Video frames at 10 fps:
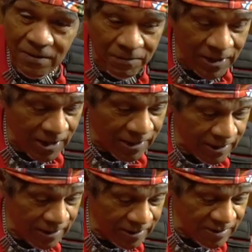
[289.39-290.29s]
but I
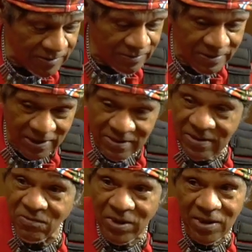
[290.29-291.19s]
like this one just
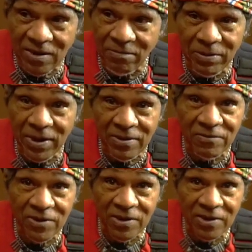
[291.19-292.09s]
as well, or better,
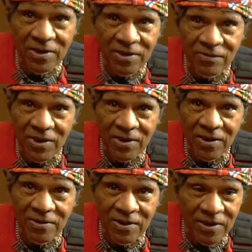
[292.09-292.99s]
really, than the
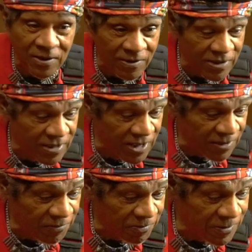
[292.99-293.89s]
Stratocaster, because the
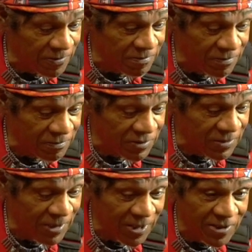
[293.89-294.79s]
neck
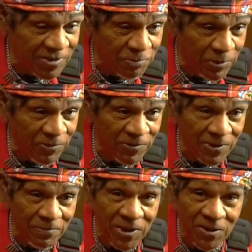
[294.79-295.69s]
seemed like it just
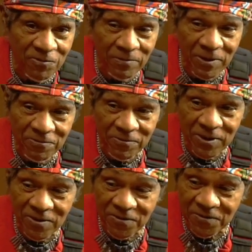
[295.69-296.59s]
perfectly made for my
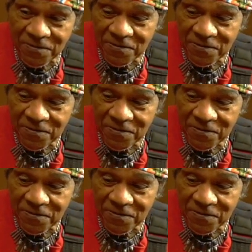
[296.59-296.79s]
fingers.